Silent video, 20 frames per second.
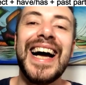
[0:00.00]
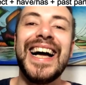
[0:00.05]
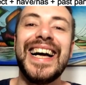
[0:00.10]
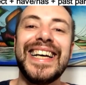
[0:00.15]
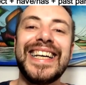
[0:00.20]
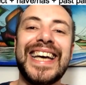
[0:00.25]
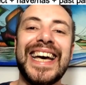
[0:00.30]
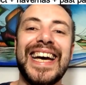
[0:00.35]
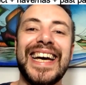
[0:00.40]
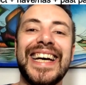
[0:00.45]

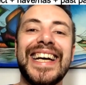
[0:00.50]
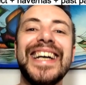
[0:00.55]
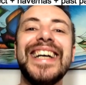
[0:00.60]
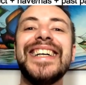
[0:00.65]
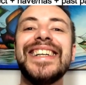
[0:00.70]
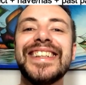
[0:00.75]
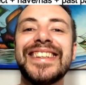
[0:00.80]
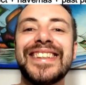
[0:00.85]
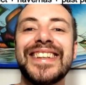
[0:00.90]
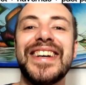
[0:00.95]

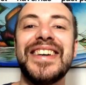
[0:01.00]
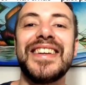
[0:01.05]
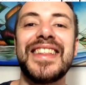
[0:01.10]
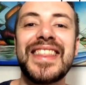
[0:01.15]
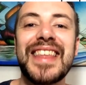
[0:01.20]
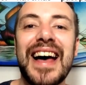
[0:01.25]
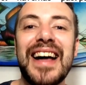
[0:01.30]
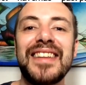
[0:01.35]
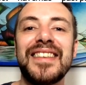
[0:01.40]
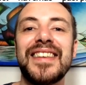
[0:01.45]
Okay, so
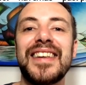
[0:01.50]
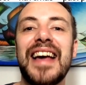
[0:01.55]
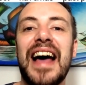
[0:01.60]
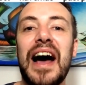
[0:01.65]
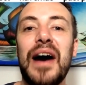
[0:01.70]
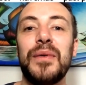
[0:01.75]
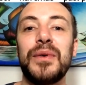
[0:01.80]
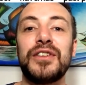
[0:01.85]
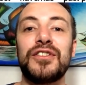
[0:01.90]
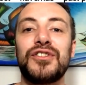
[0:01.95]
that's
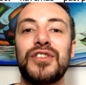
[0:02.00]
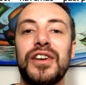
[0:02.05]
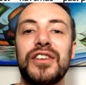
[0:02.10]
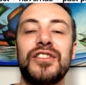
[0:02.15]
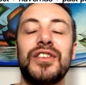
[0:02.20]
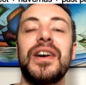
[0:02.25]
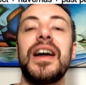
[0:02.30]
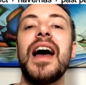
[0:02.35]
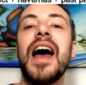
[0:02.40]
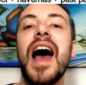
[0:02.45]
how we
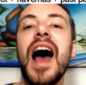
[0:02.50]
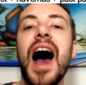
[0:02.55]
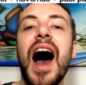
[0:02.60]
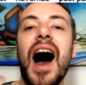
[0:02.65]
structure it.